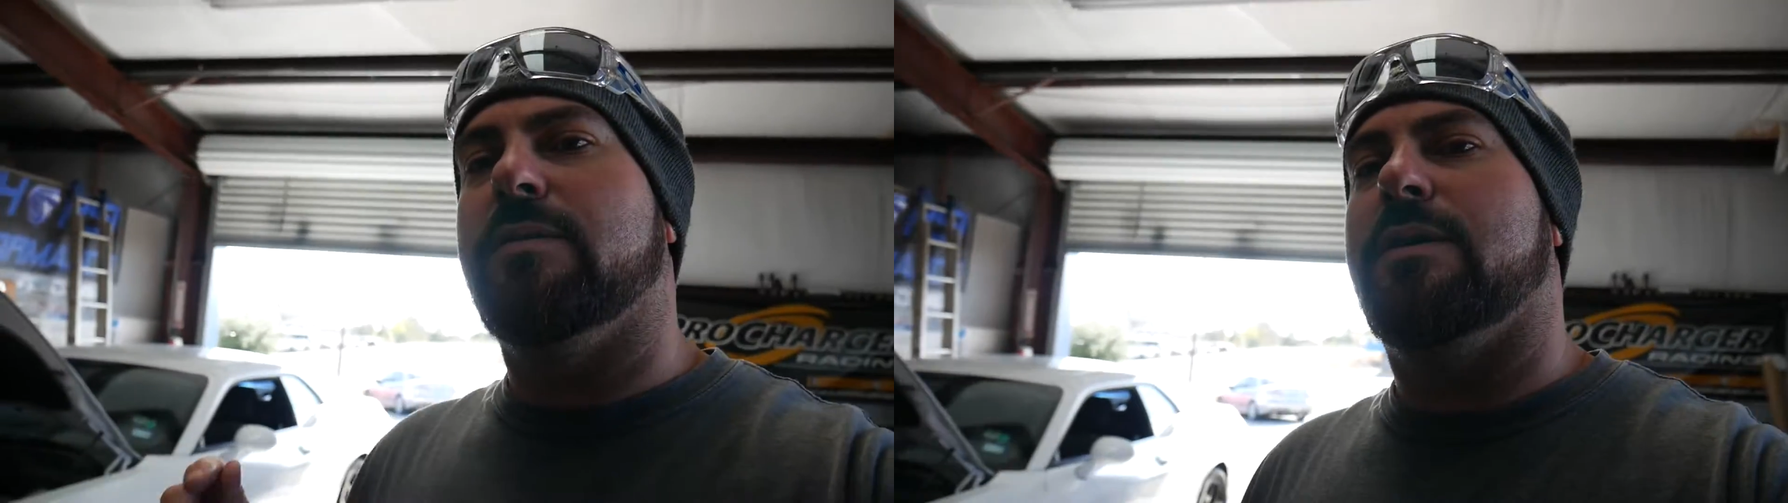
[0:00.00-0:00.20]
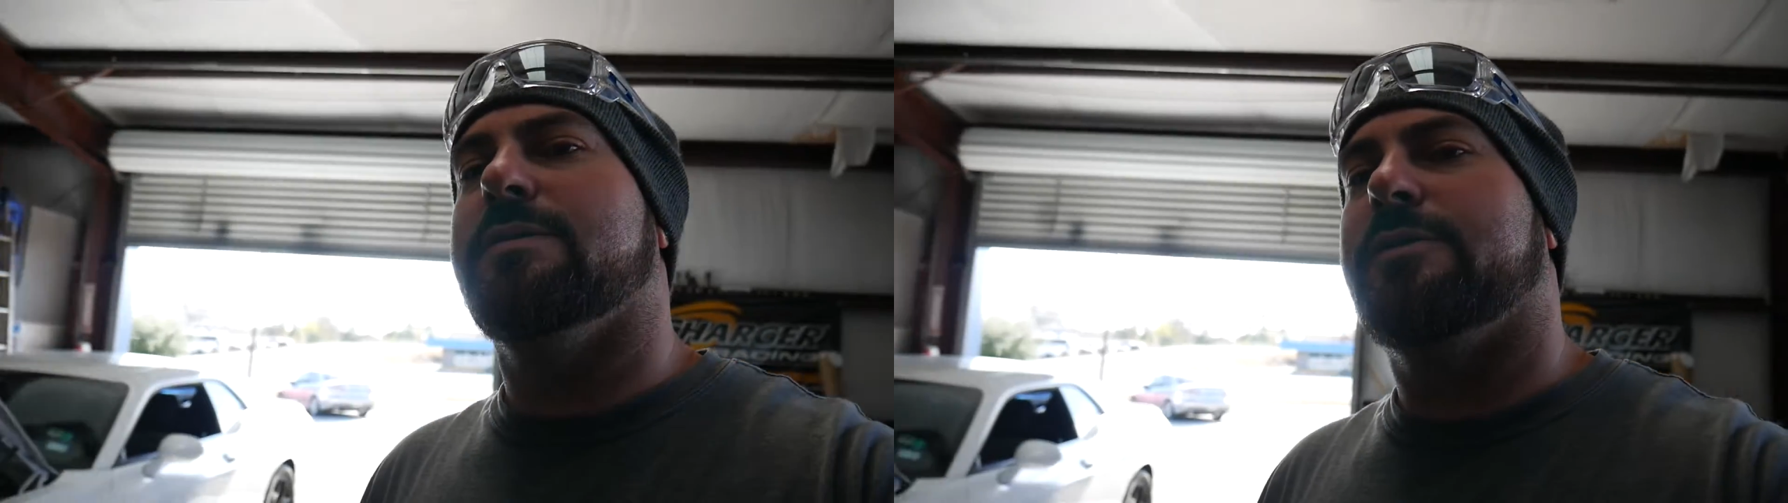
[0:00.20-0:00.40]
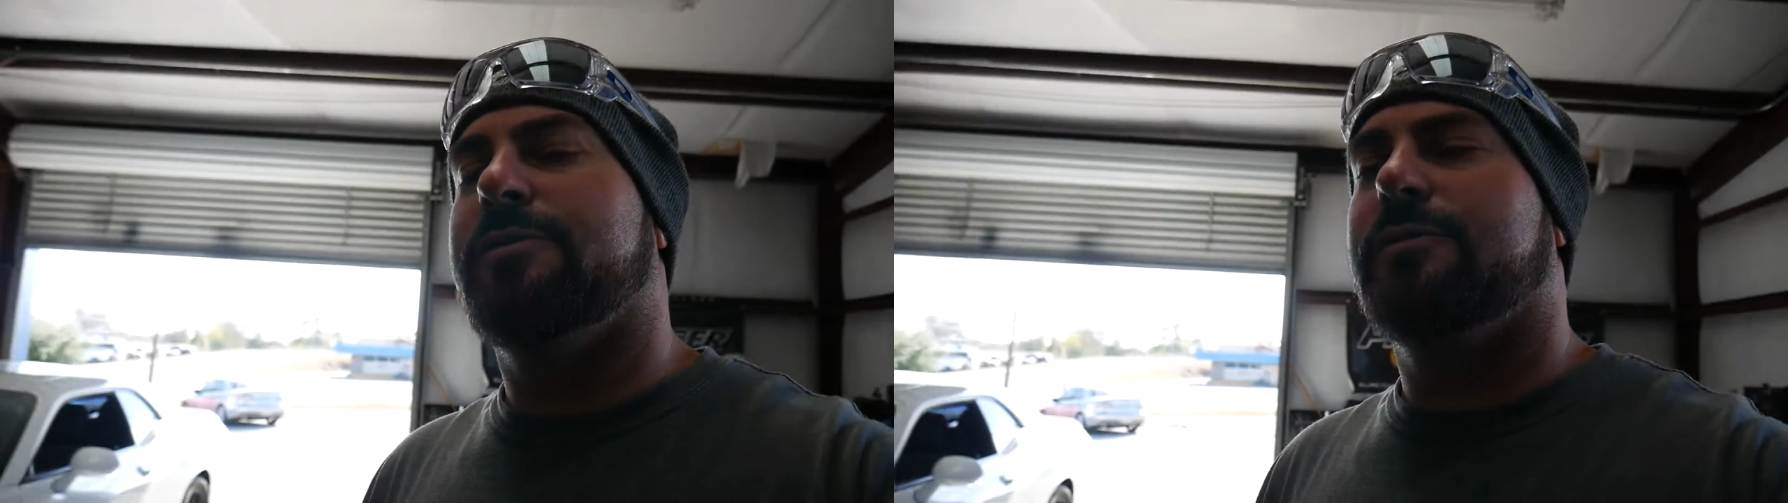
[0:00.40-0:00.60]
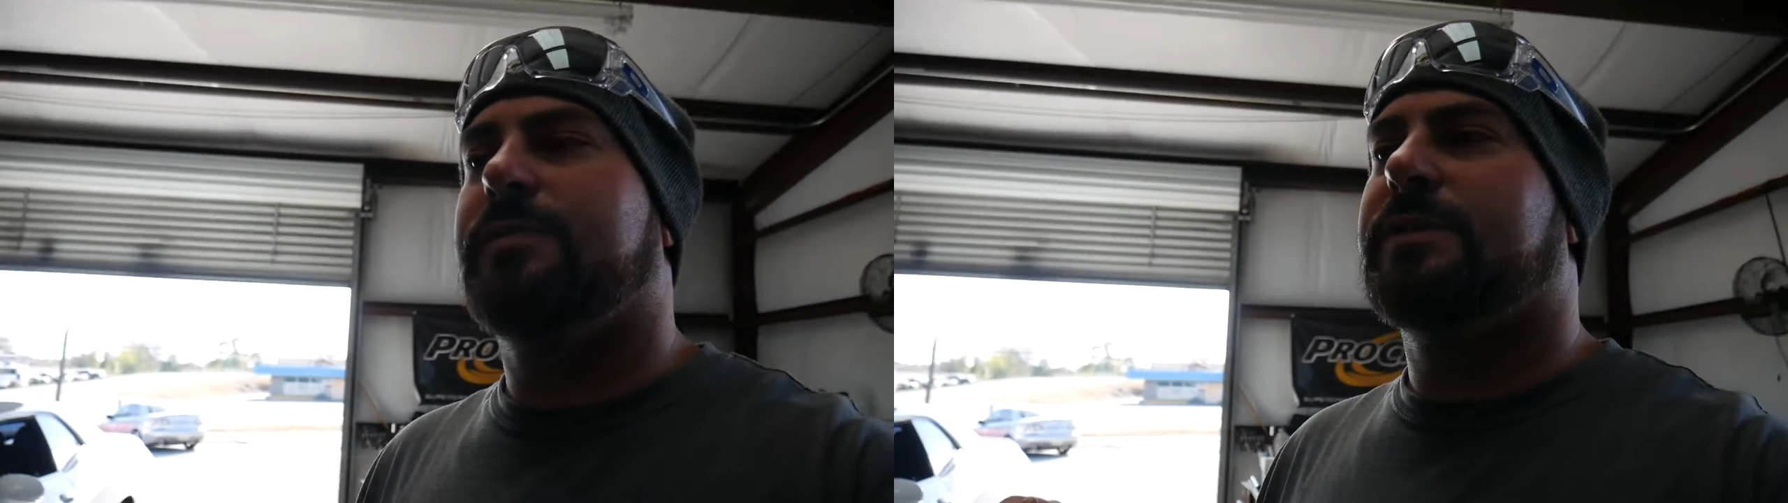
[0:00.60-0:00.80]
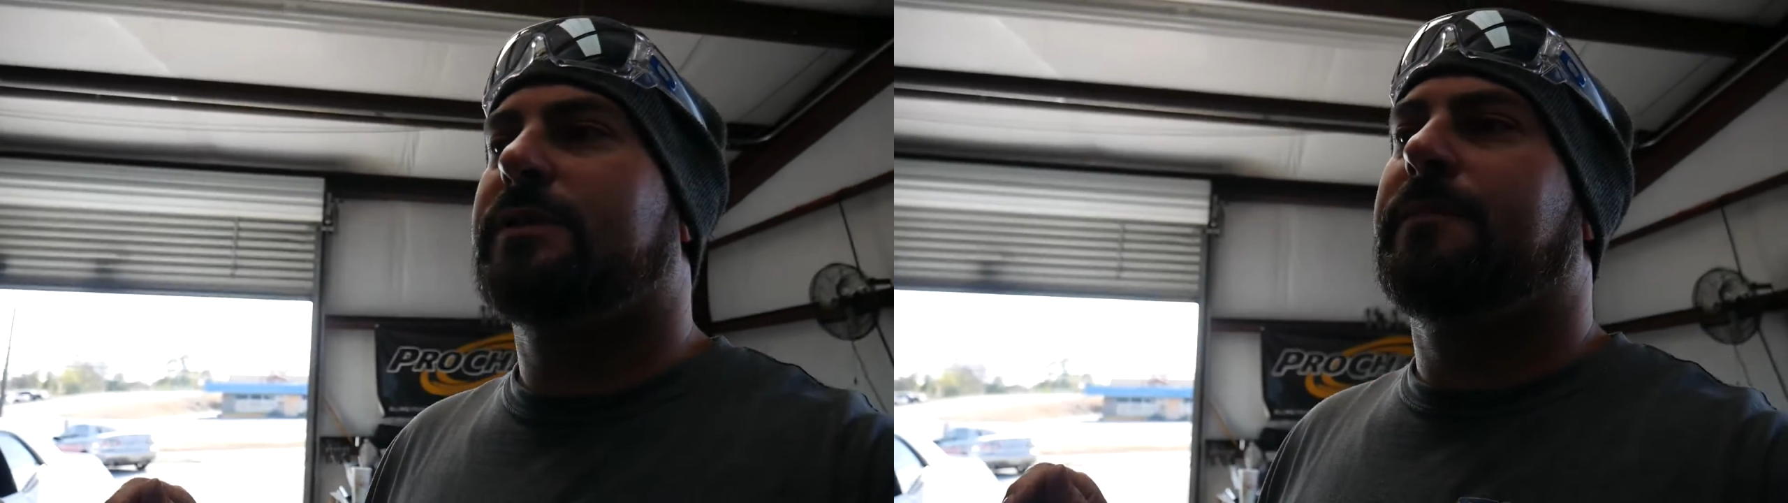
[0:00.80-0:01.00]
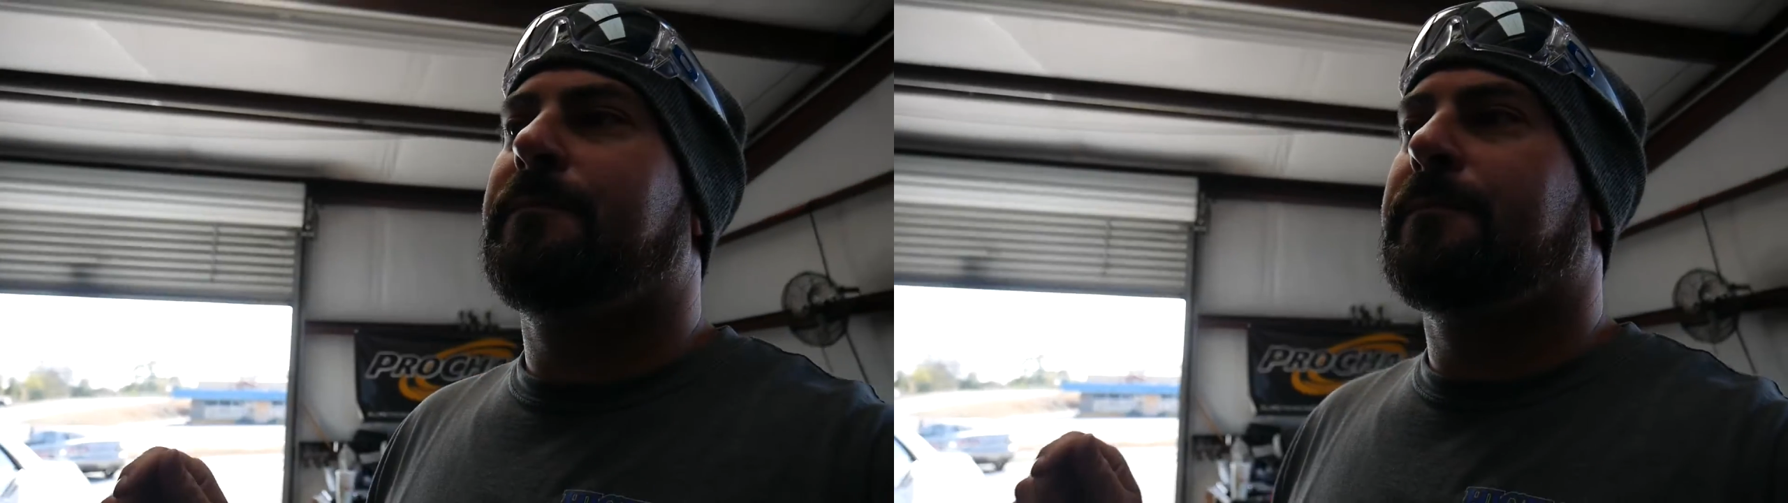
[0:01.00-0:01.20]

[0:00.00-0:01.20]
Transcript: long tubes,